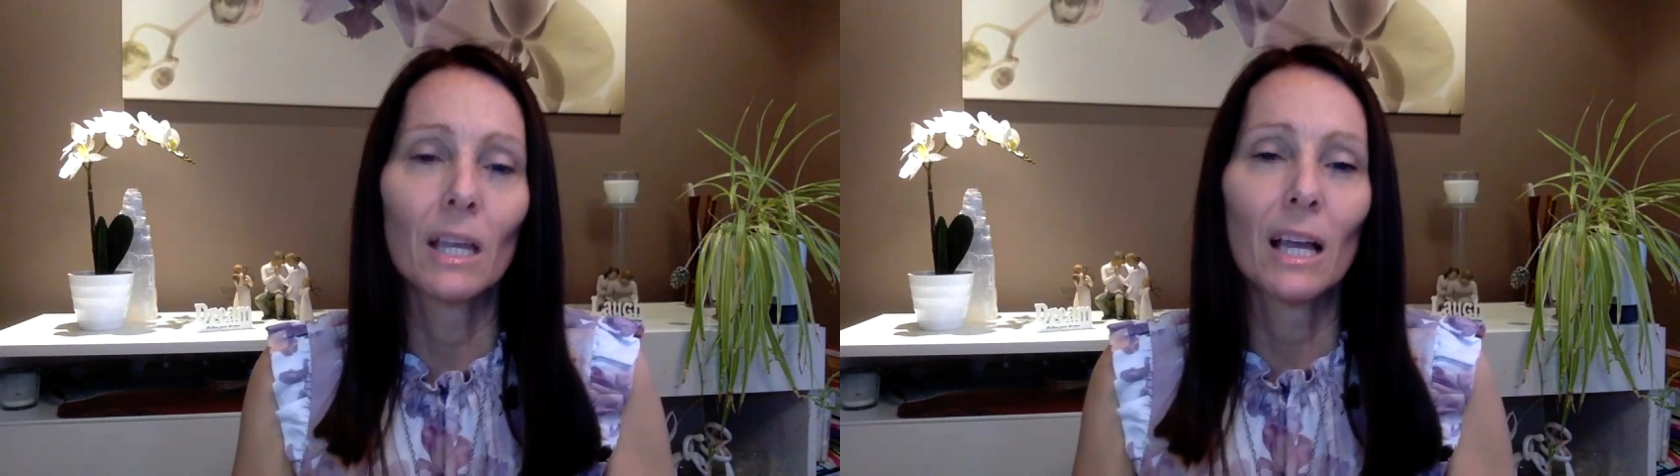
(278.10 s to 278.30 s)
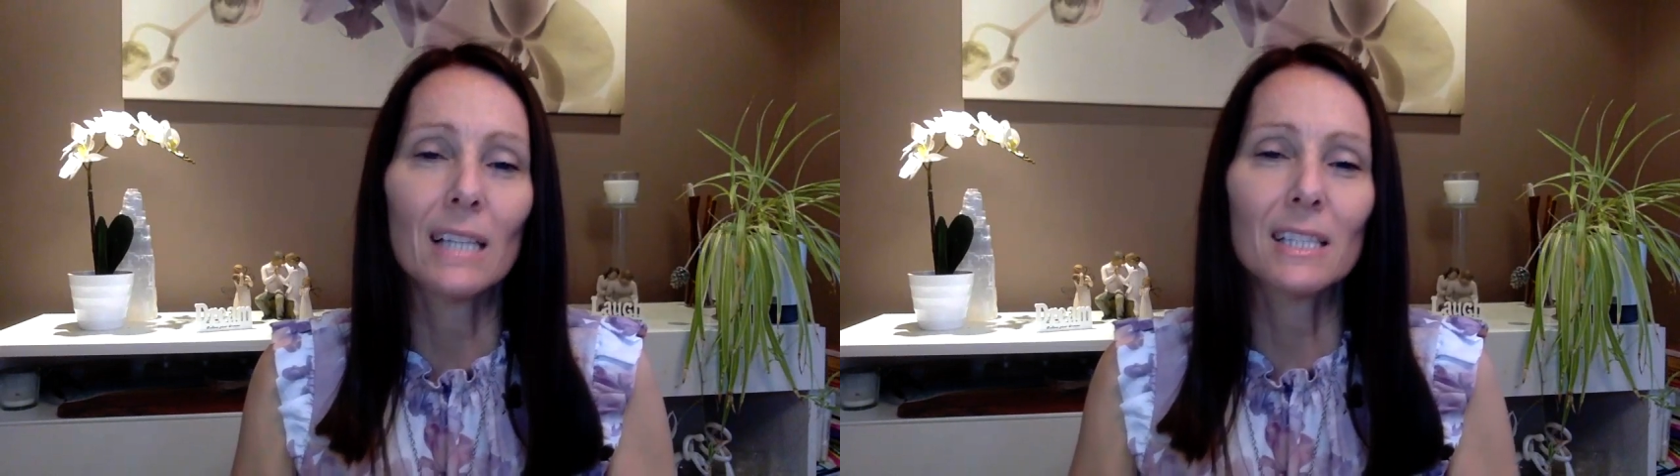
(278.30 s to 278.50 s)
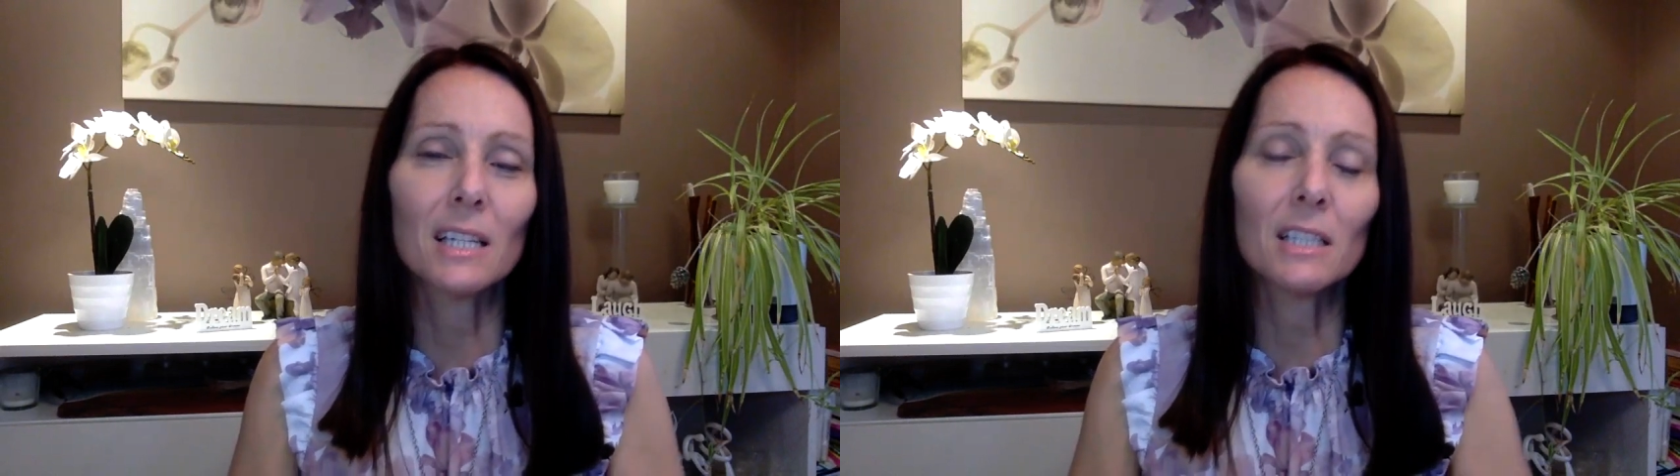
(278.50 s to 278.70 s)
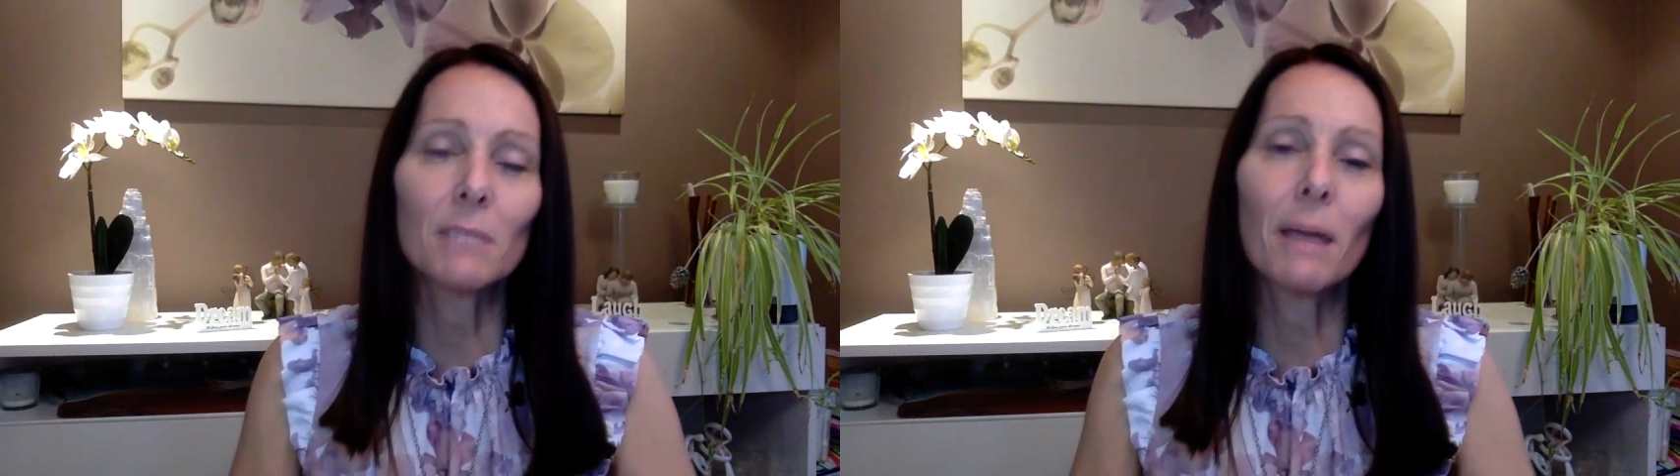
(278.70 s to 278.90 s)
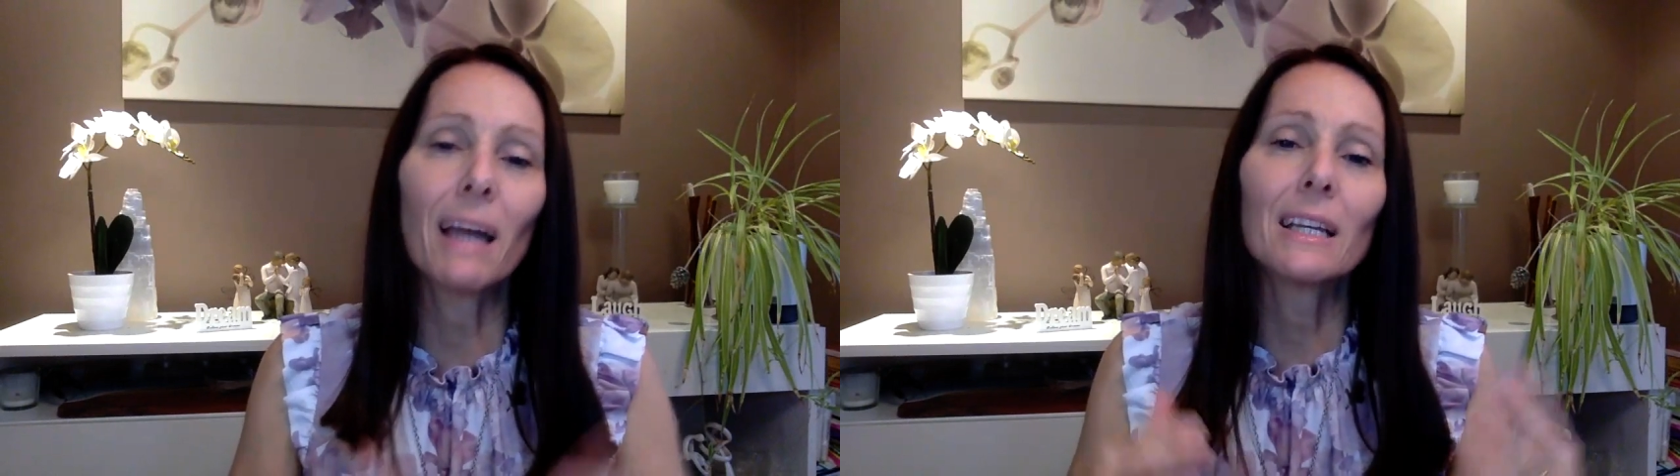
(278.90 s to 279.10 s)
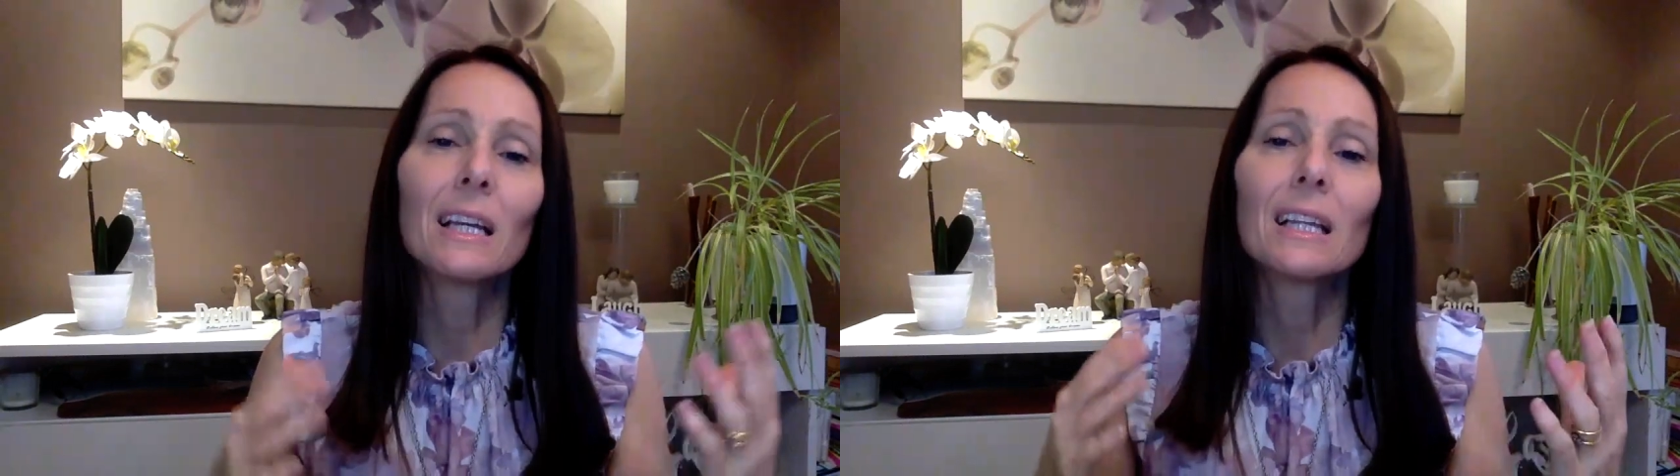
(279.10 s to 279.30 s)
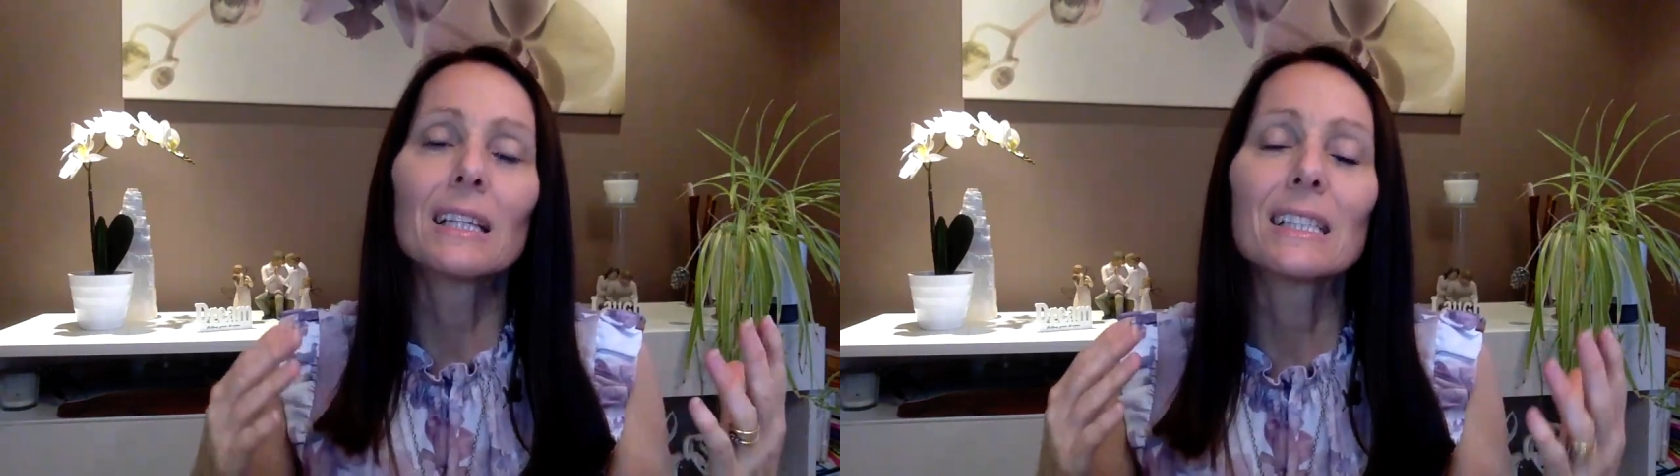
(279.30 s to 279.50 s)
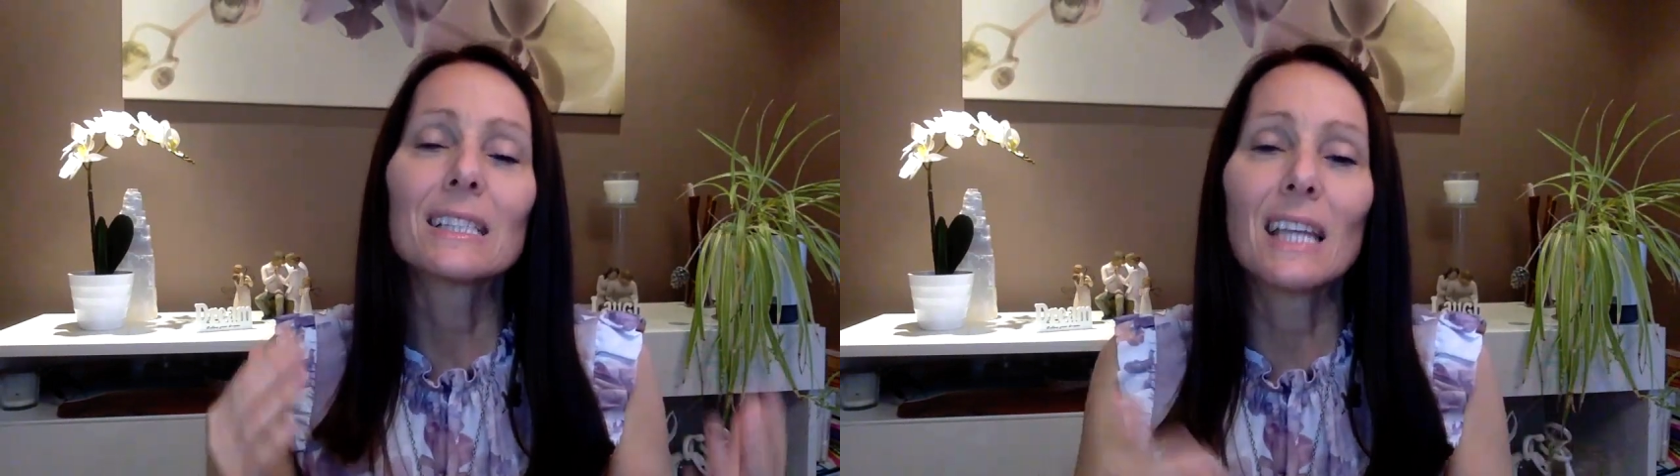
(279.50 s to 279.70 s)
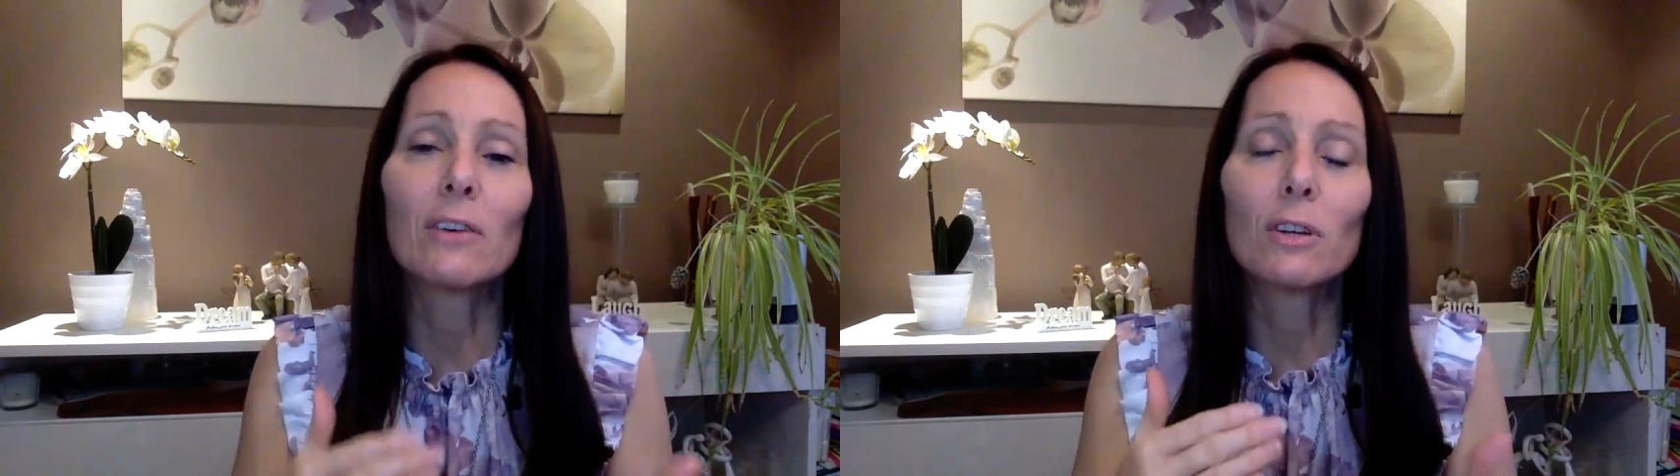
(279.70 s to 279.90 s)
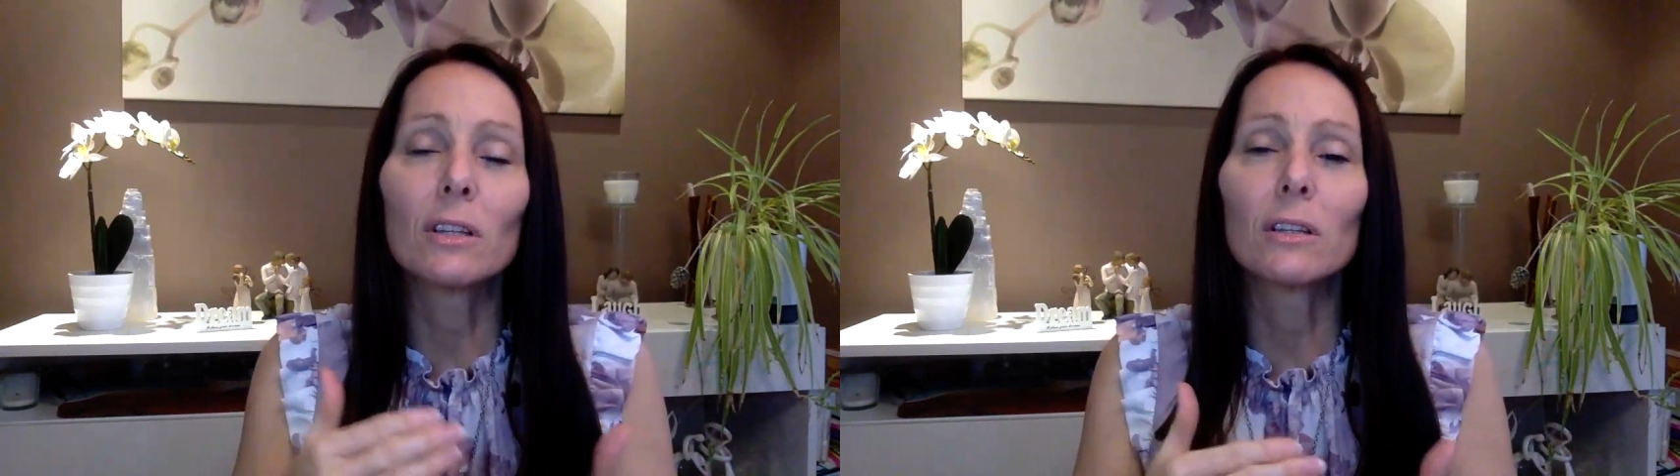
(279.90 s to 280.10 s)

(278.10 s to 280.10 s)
A study by Sarah